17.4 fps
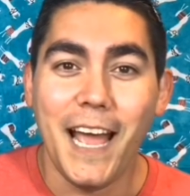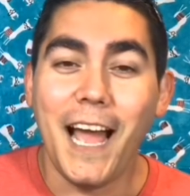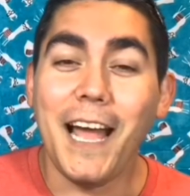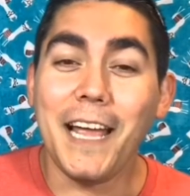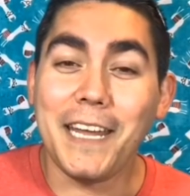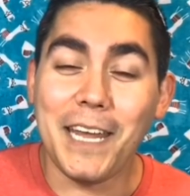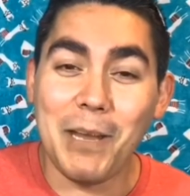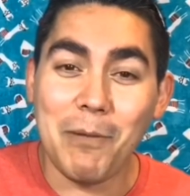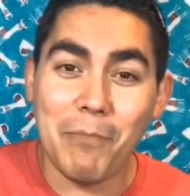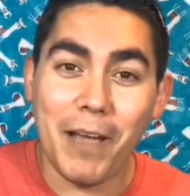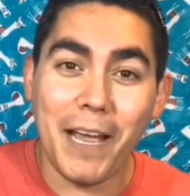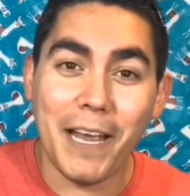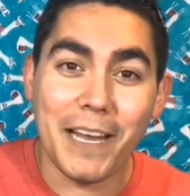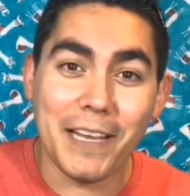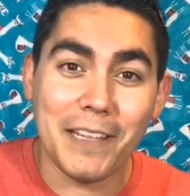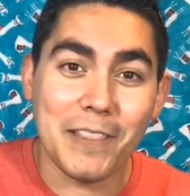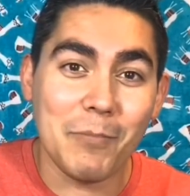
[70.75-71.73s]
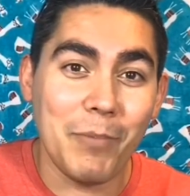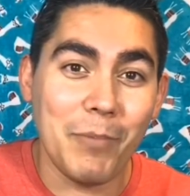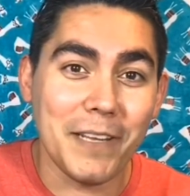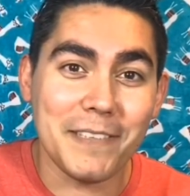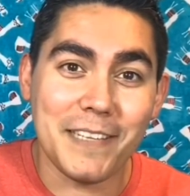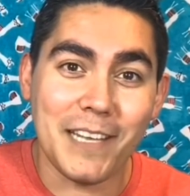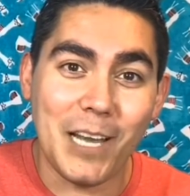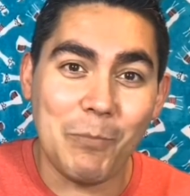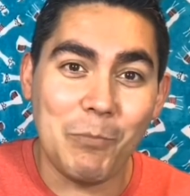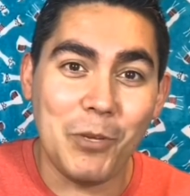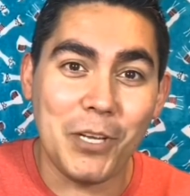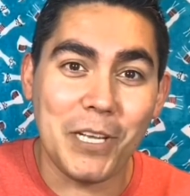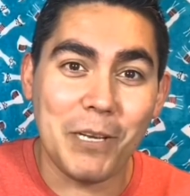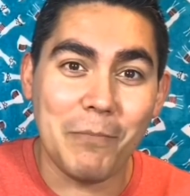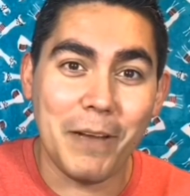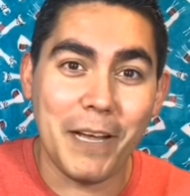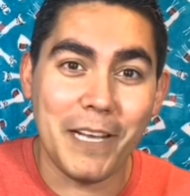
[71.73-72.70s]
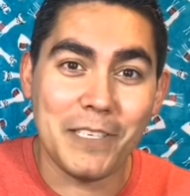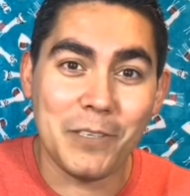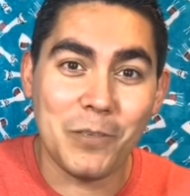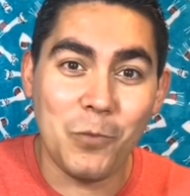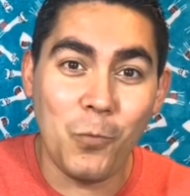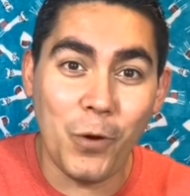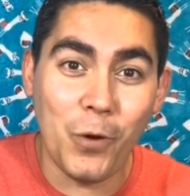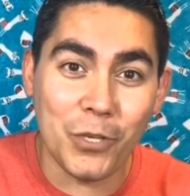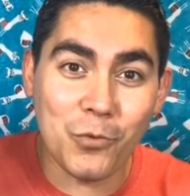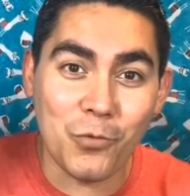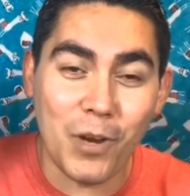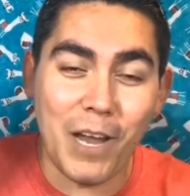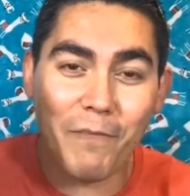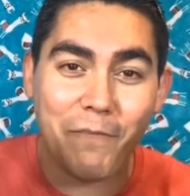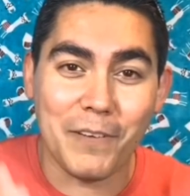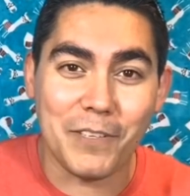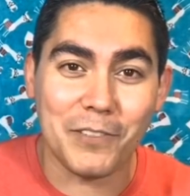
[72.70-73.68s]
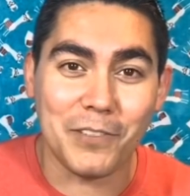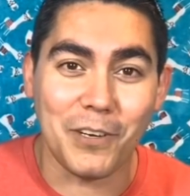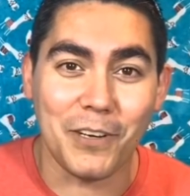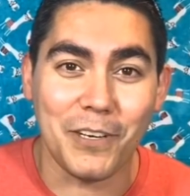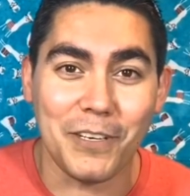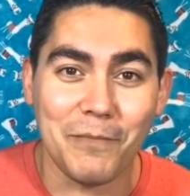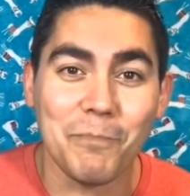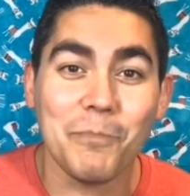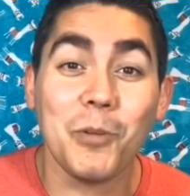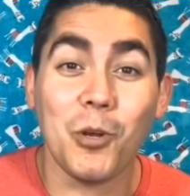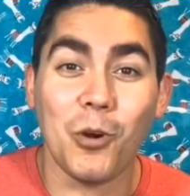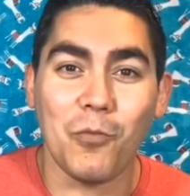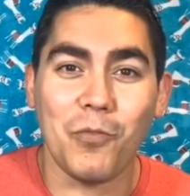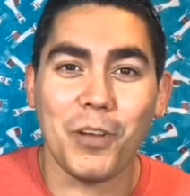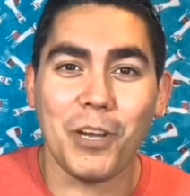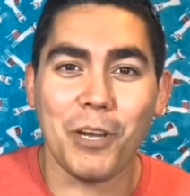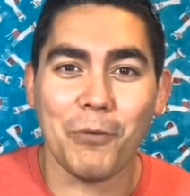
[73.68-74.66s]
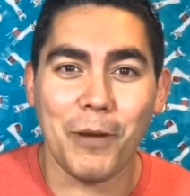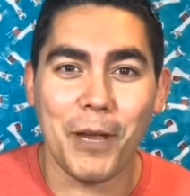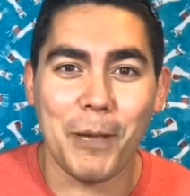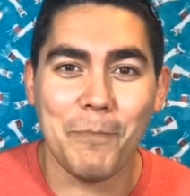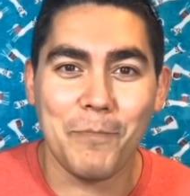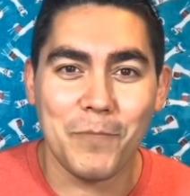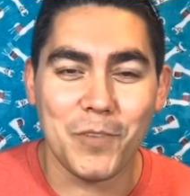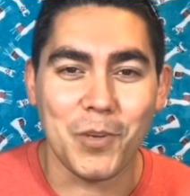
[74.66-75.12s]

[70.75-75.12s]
I came back at the best time you could imagine when traffic started. Go figure, right?